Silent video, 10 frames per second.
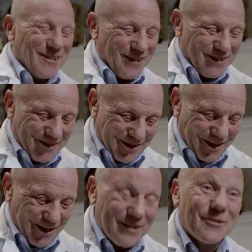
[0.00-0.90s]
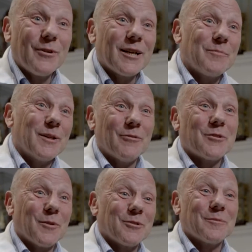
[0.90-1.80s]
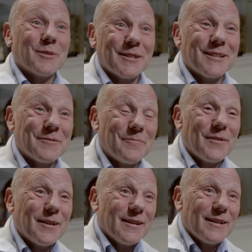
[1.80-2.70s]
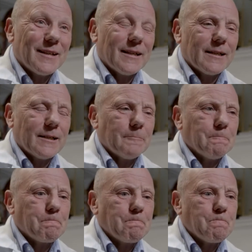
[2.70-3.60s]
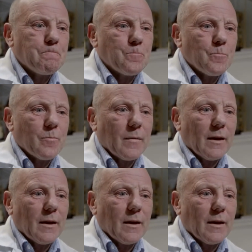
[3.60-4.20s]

It's quite a big responsibility. And what we're making here now,